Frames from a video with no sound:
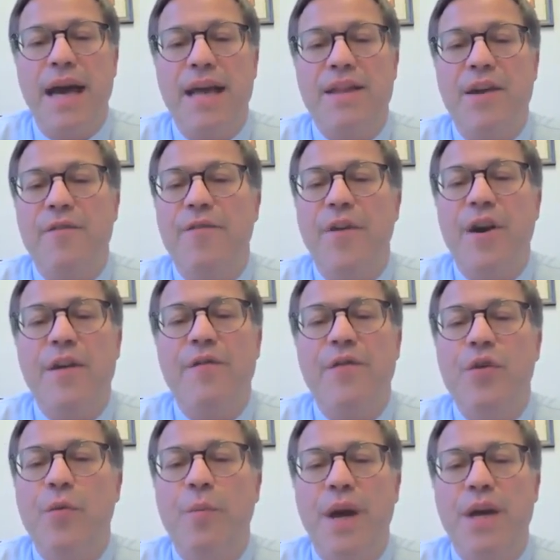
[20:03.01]
And there are very
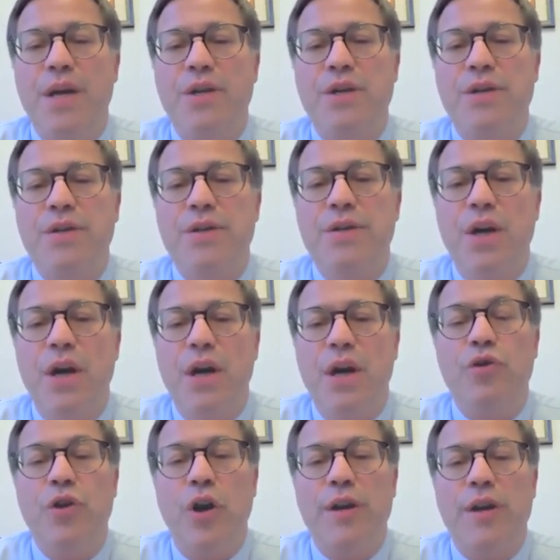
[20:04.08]
few patients
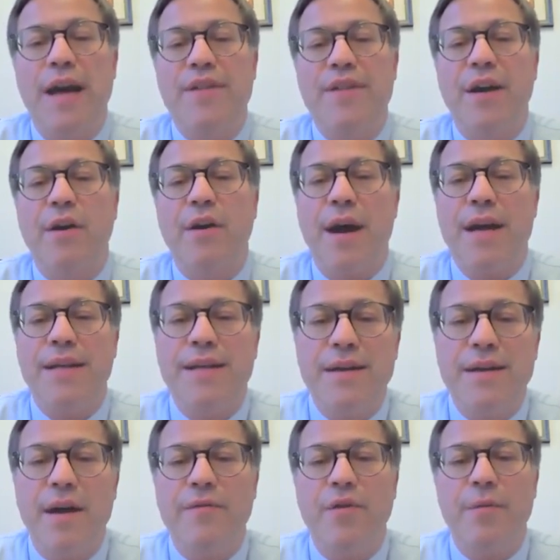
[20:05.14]
who do not have the
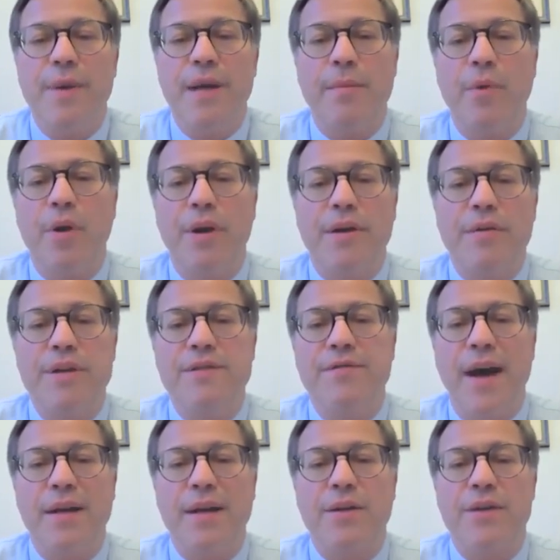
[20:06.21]
criteria for metabolic
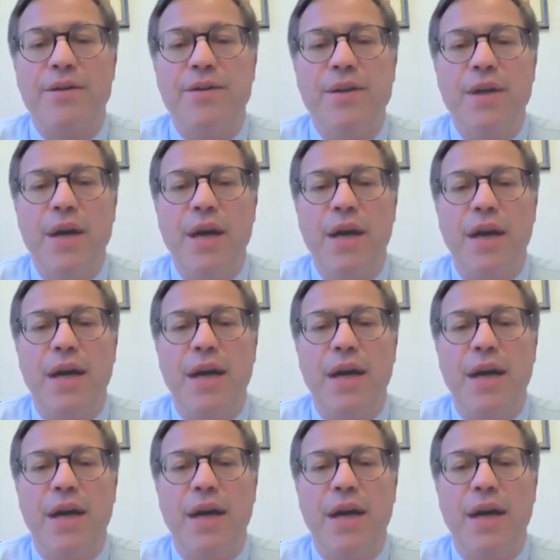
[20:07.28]
risk factors